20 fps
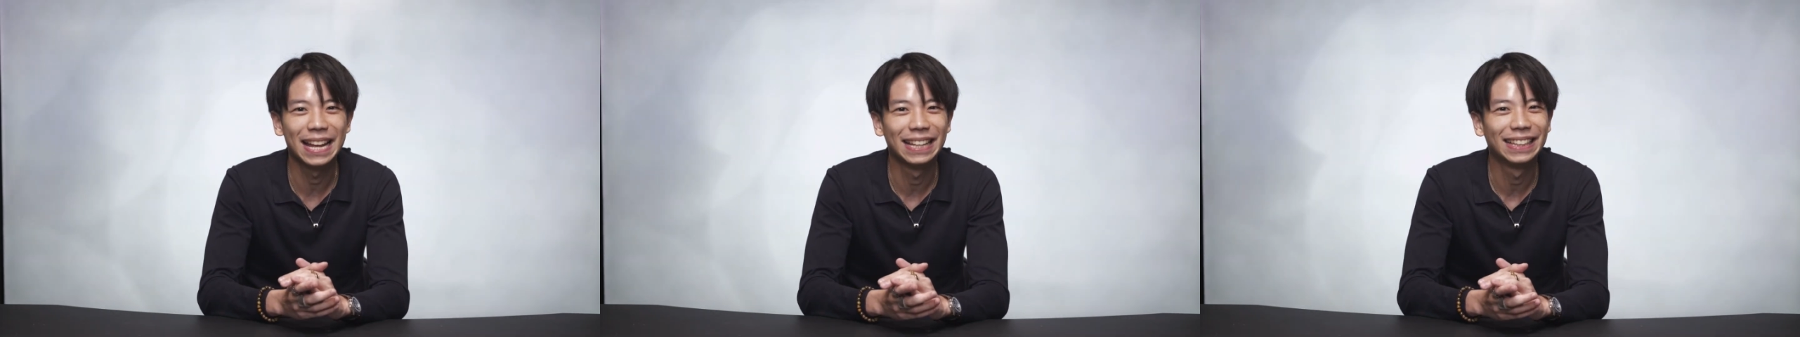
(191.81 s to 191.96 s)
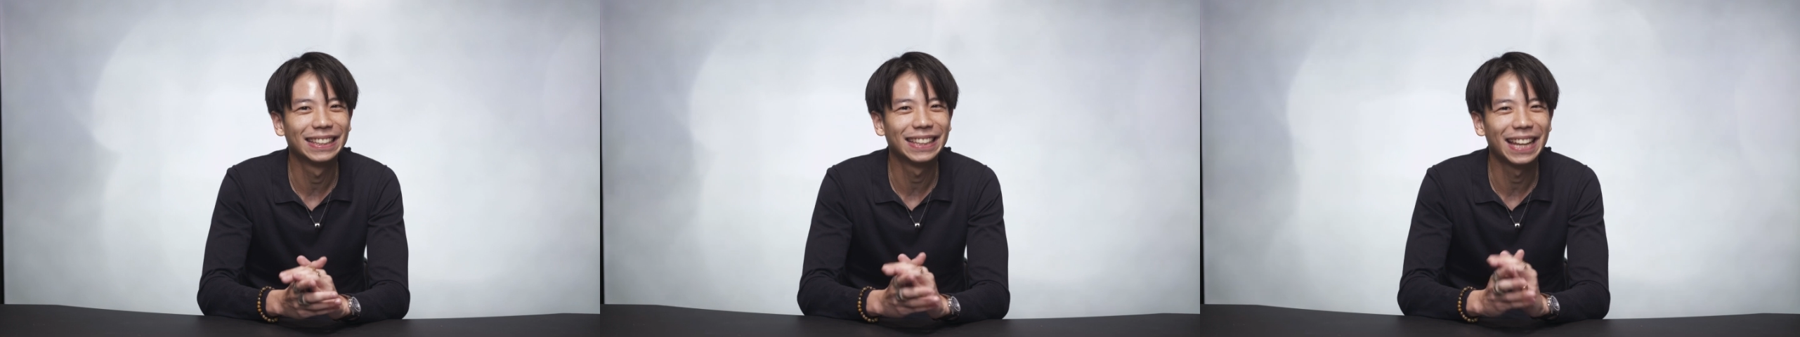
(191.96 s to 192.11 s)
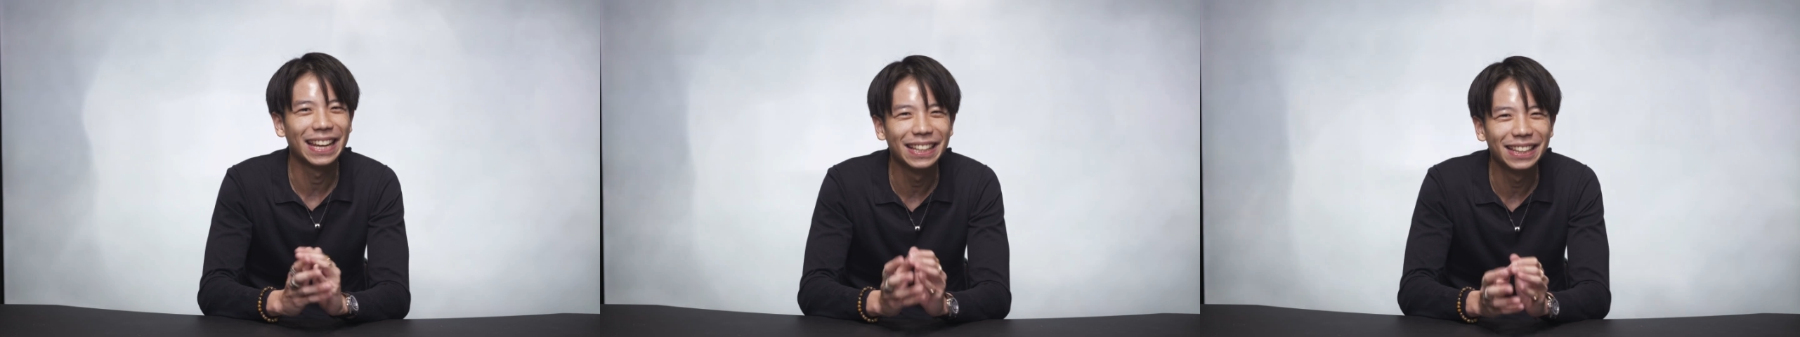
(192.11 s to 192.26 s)

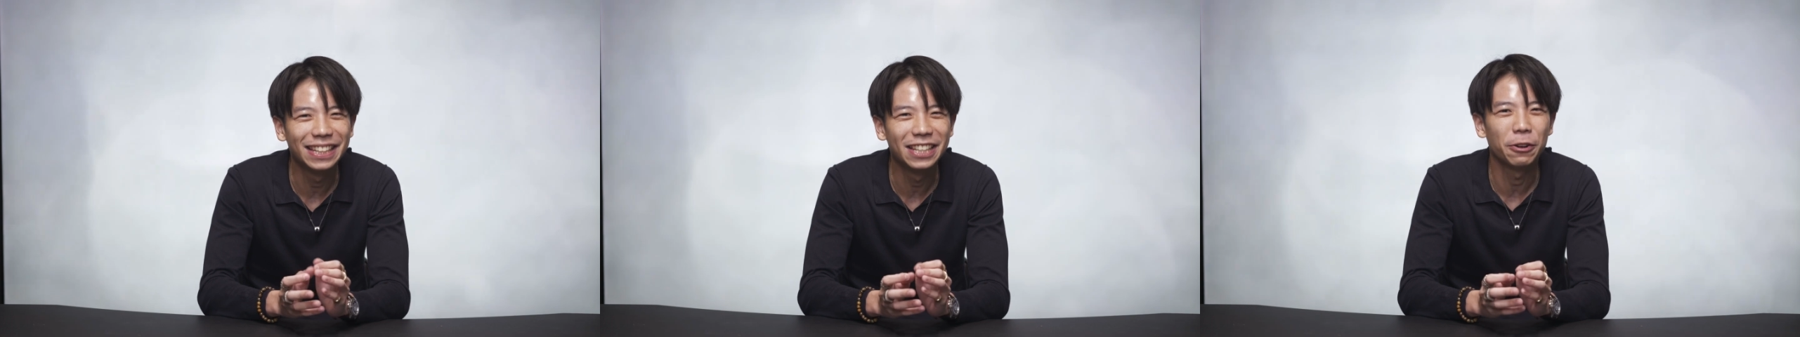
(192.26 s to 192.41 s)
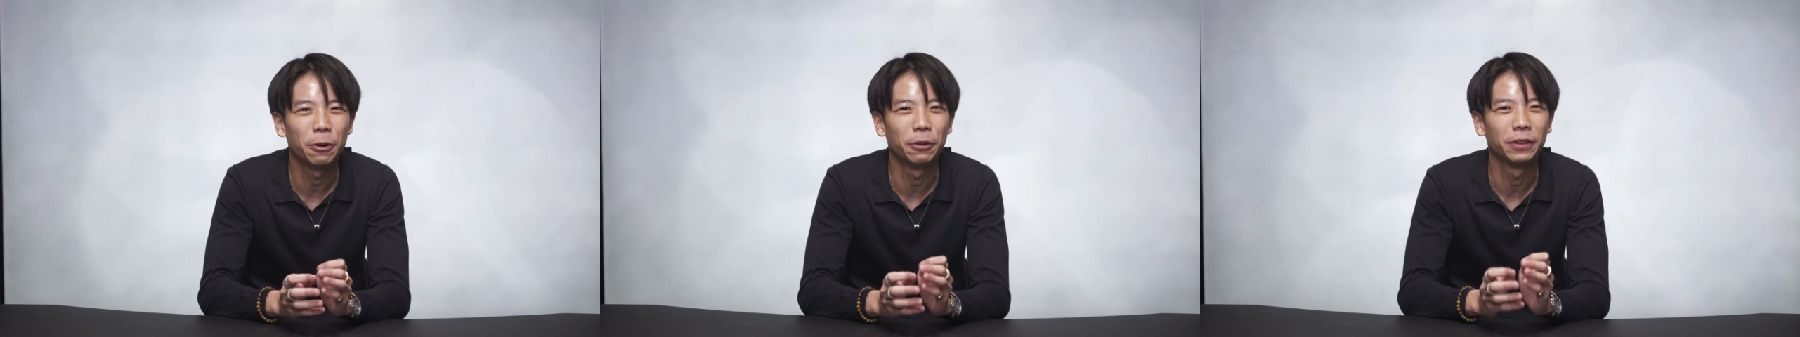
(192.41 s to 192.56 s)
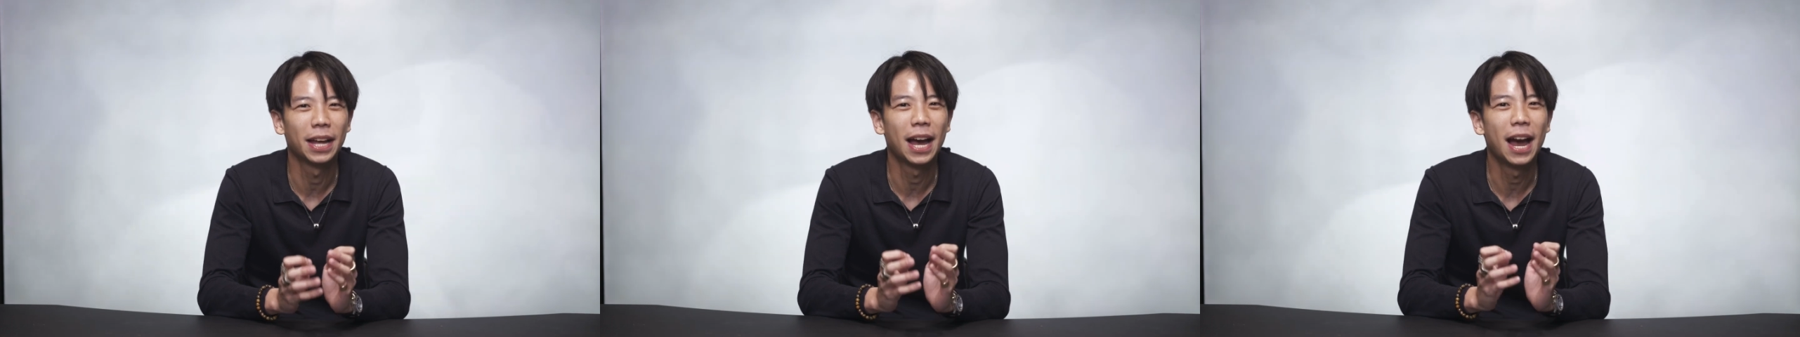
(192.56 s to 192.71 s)
entirely
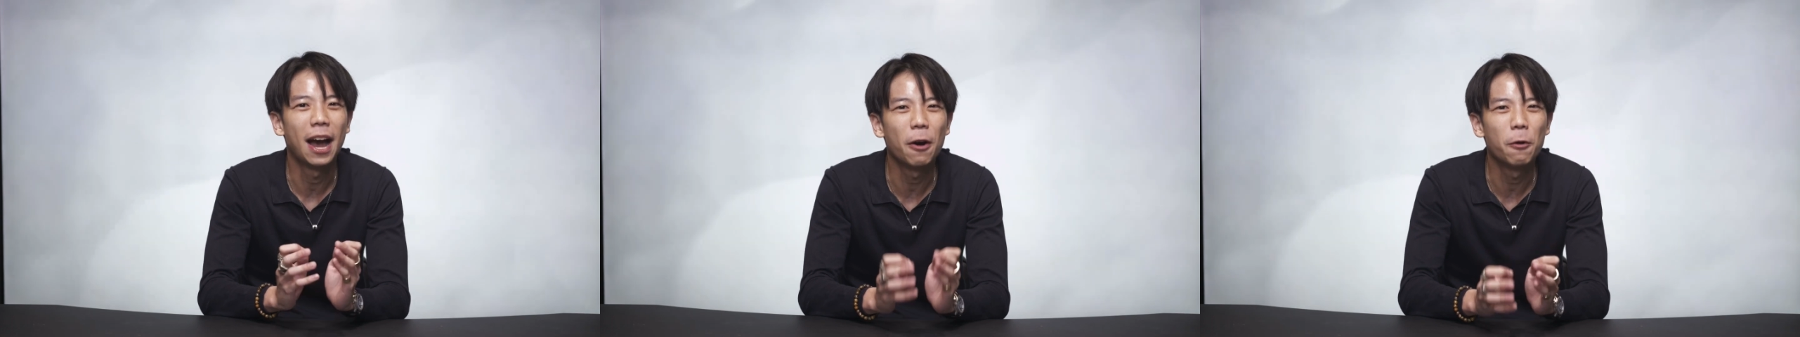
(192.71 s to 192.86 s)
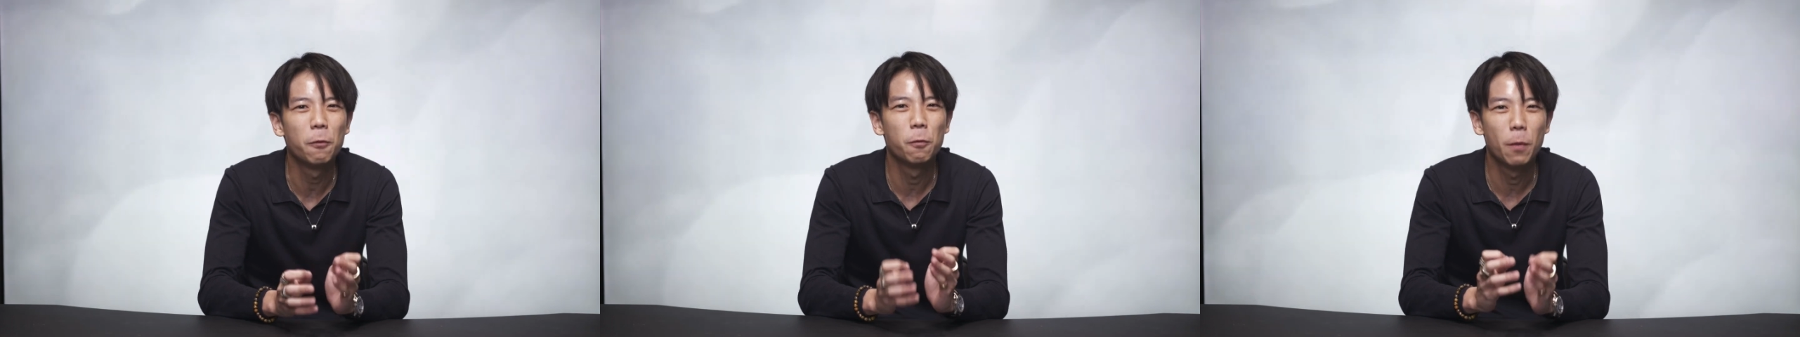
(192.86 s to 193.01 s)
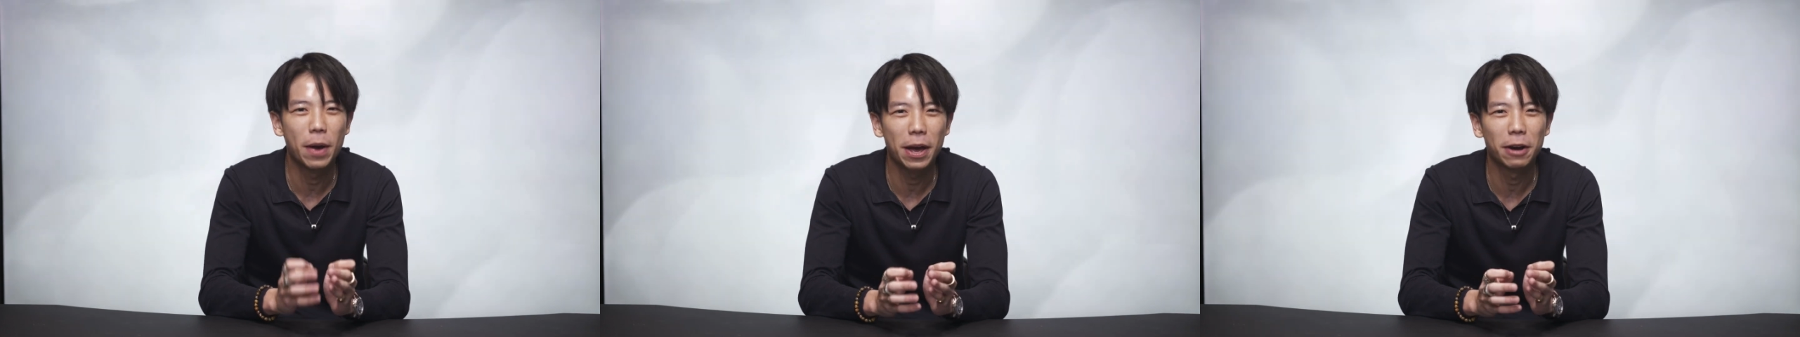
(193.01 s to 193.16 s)
on
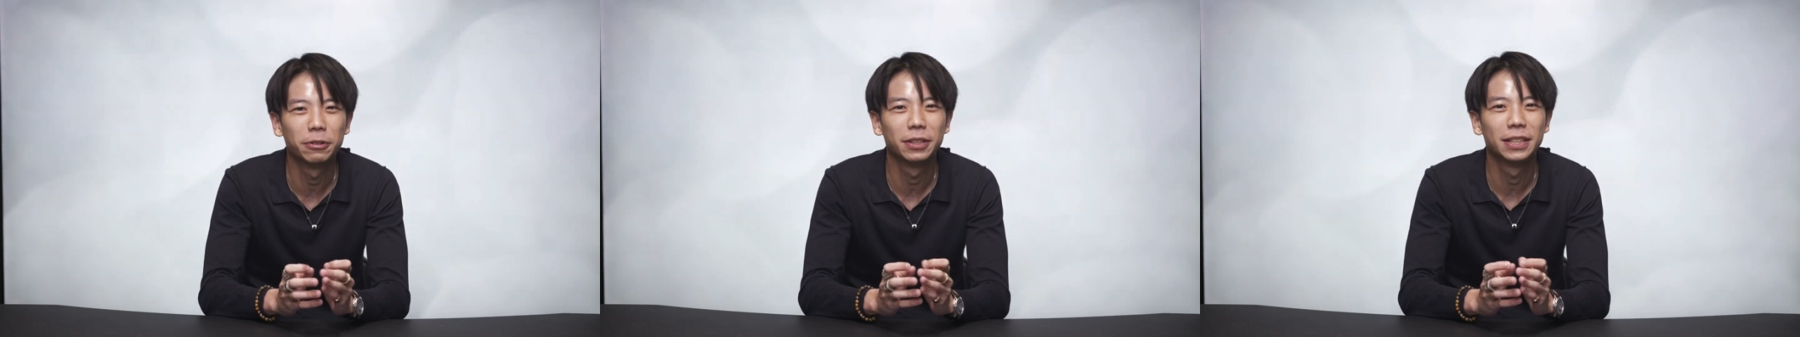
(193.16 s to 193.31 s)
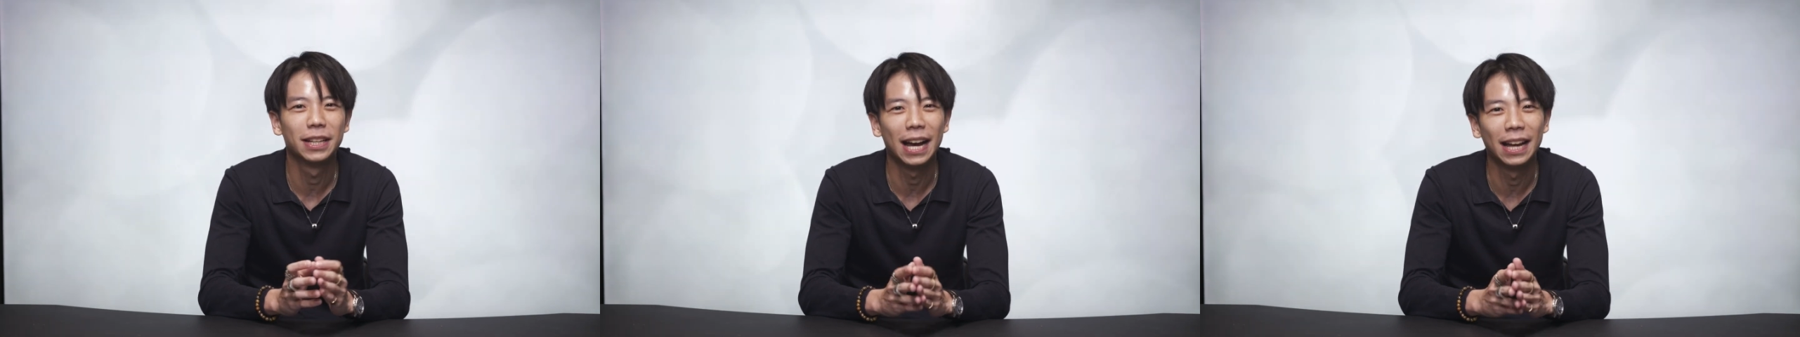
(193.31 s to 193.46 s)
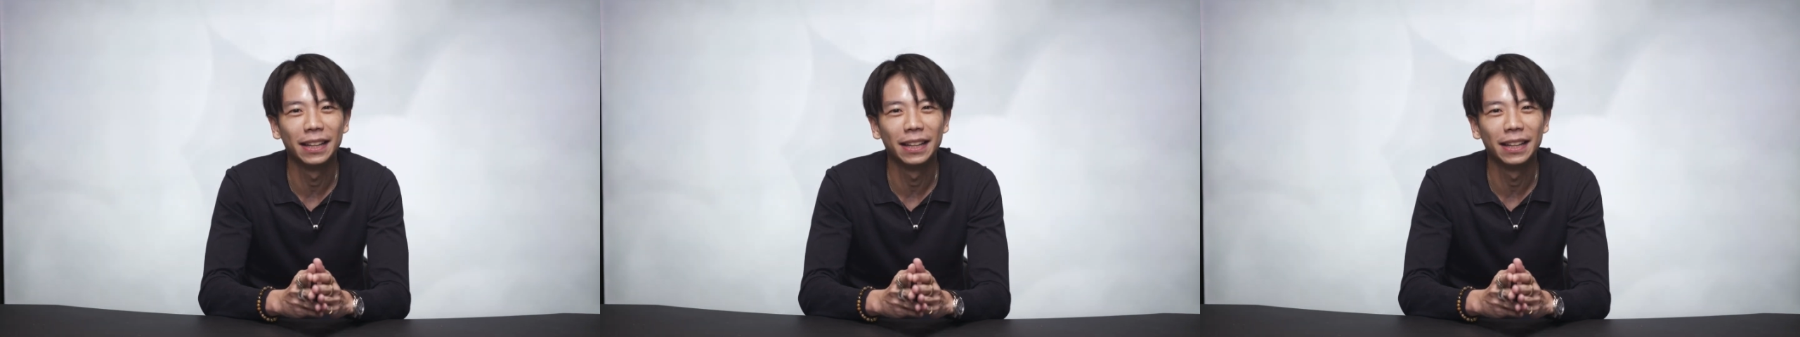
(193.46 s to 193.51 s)
how well the